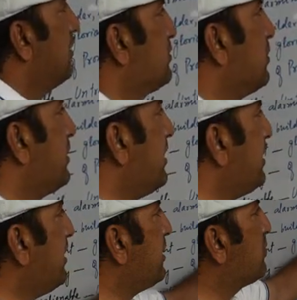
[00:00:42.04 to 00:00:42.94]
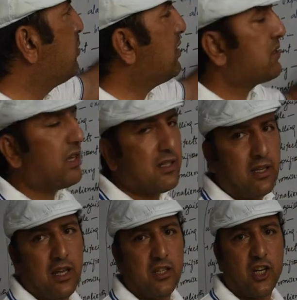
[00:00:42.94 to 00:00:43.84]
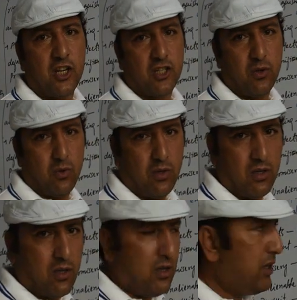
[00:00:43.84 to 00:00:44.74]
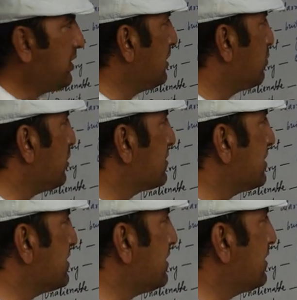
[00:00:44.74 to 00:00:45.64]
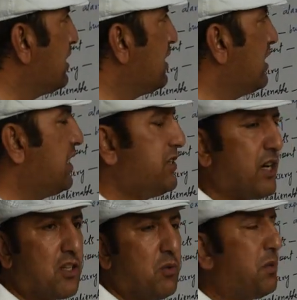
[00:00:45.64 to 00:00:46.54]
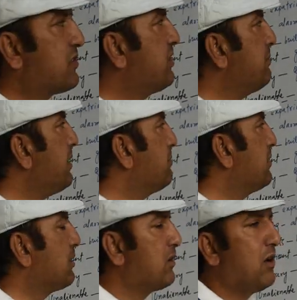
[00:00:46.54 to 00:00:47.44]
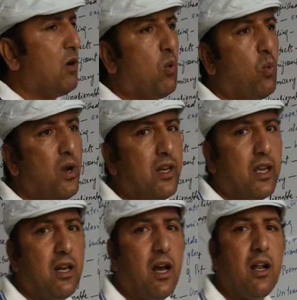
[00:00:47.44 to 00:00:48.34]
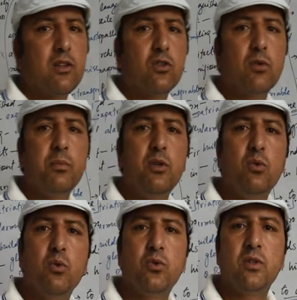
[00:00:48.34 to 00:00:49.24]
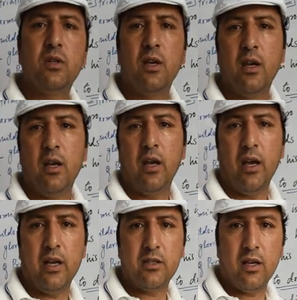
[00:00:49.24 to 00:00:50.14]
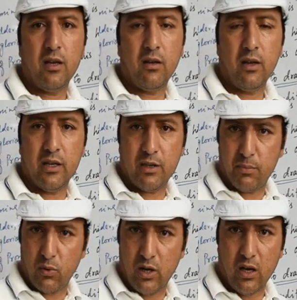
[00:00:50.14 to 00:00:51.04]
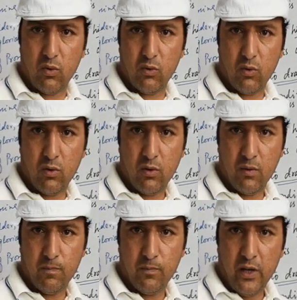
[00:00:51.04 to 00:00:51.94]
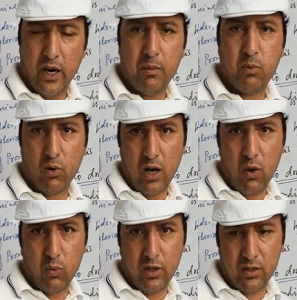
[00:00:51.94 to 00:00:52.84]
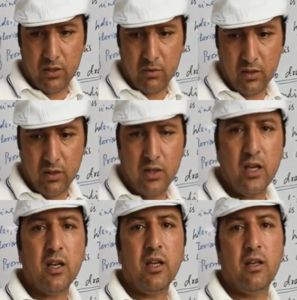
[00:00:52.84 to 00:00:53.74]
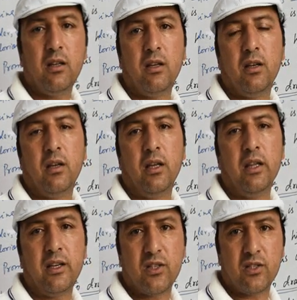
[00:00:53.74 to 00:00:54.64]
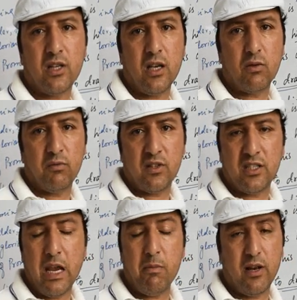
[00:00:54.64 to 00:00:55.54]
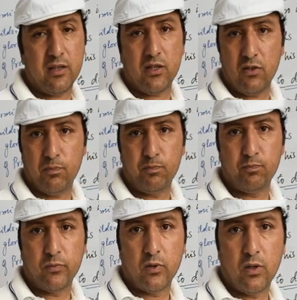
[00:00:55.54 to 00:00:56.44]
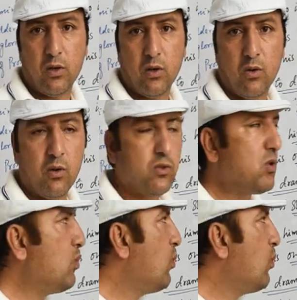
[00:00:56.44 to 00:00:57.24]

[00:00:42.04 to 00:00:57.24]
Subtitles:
So here it works as an adjective. Here it works as an adjective. But remember, 1 can also be used as a pronoun. And pronoun is there in the exercise of the same lesson. So